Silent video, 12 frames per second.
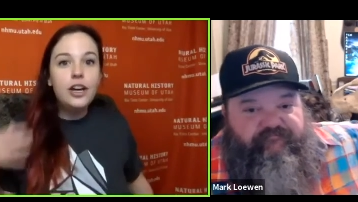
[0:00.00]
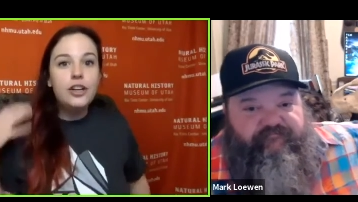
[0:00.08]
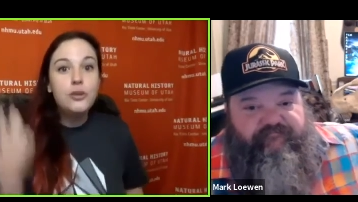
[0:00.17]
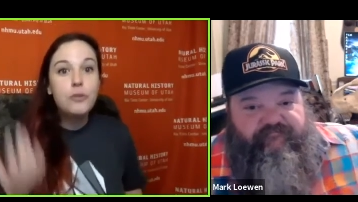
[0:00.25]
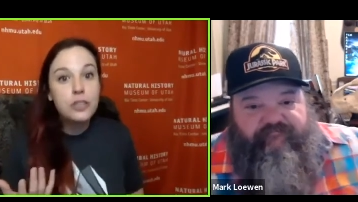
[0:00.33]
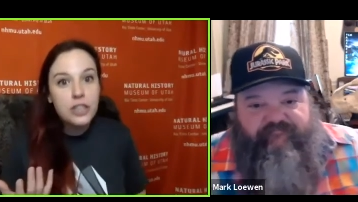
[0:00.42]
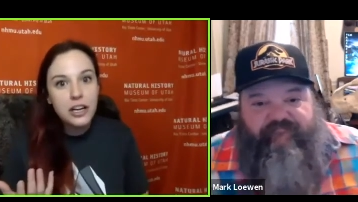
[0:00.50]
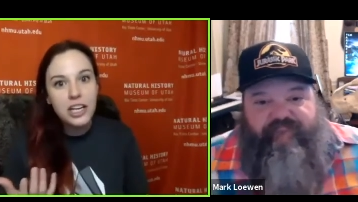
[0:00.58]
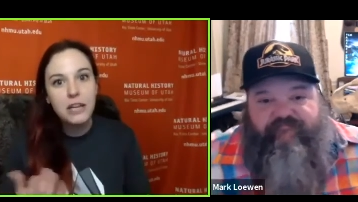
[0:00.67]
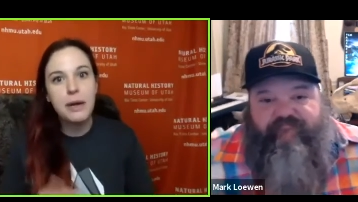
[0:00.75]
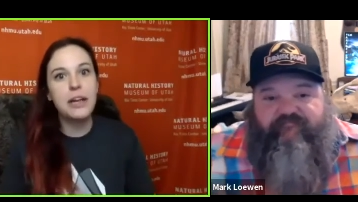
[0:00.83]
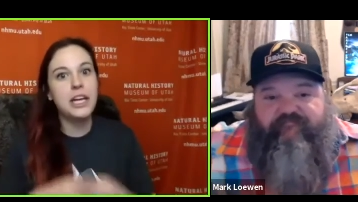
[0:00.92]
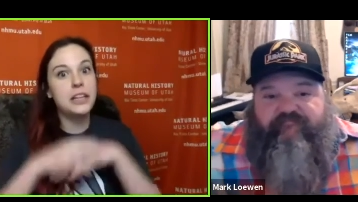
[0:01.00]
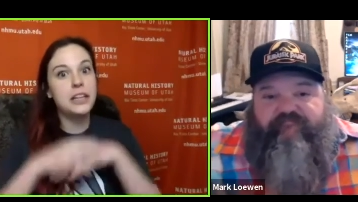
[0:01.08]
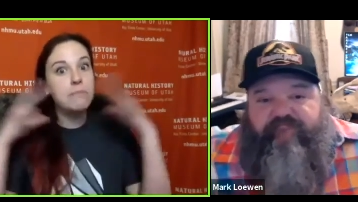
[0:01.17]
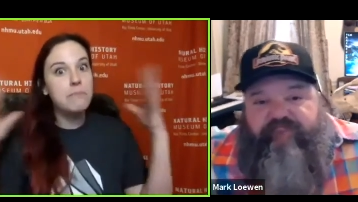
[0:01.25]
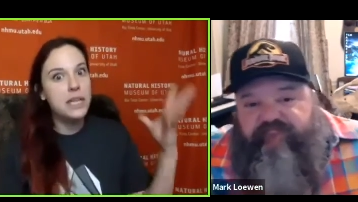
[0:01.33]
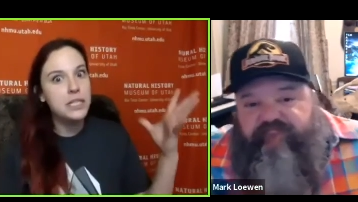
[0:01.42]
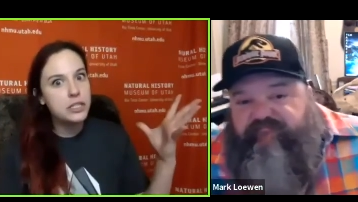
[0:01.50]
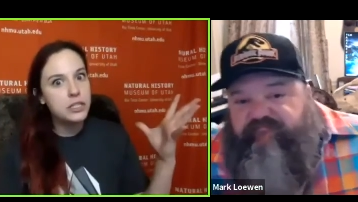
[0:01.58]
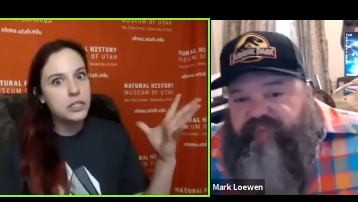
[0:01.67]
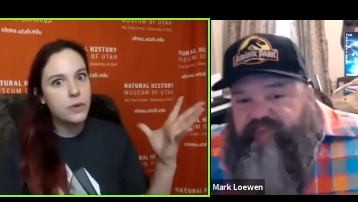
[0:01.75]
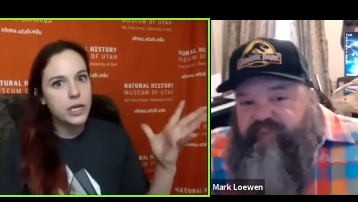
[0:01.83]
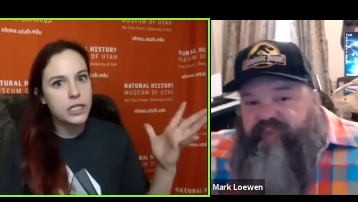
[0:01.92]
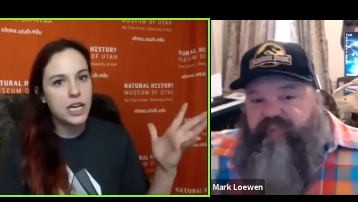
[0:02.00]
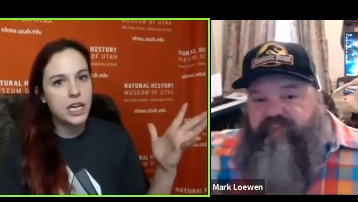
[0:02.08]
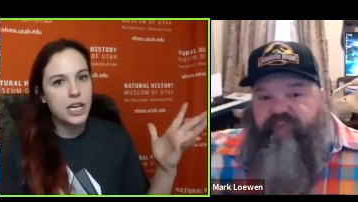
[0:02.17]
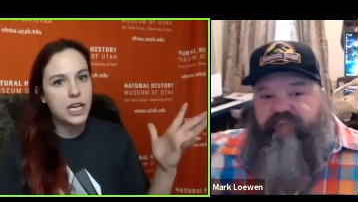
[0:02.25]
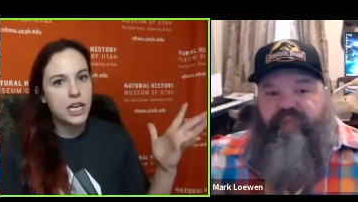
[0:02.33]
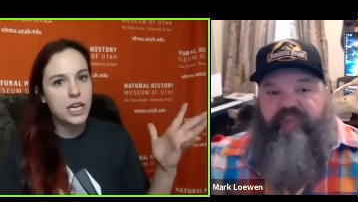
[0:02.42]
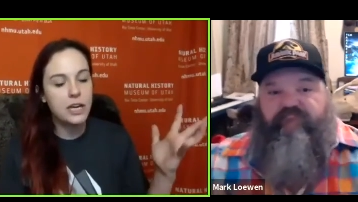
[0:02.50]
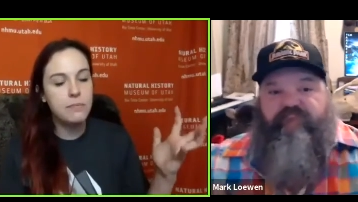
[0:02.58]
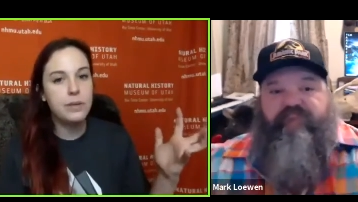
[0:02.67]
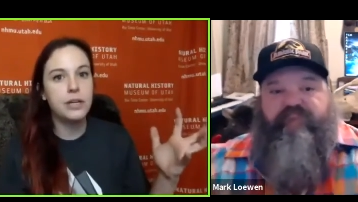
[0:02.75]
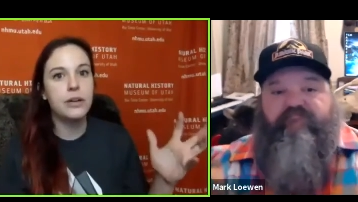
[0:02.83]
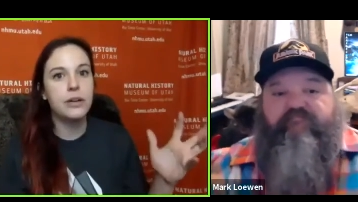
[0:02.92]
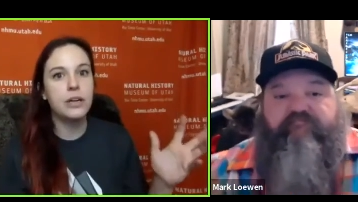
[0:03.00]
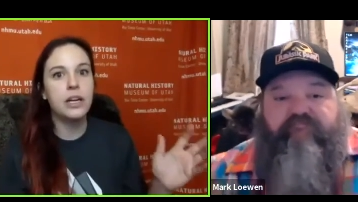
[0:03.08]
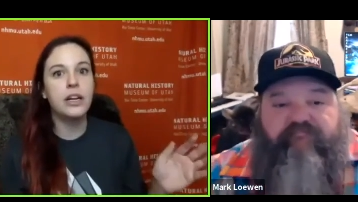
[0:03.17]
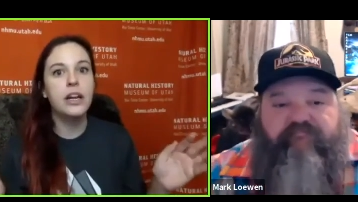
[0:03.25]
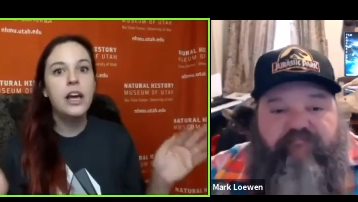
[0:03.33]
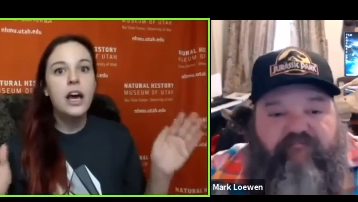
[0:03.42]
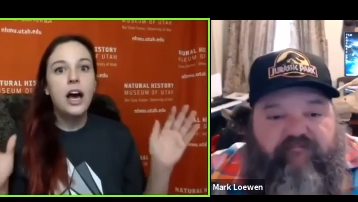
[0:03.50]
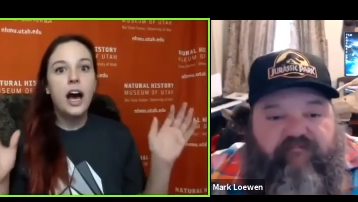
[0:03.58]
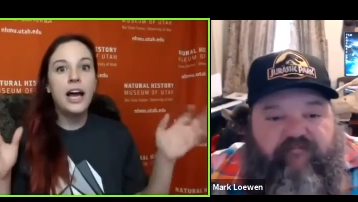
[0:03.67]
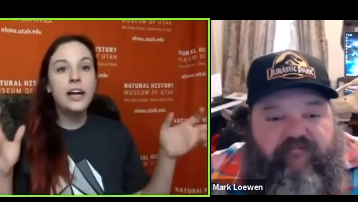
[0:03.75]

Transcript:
Speaker 1: You were talking about like the Mesozoic time period. I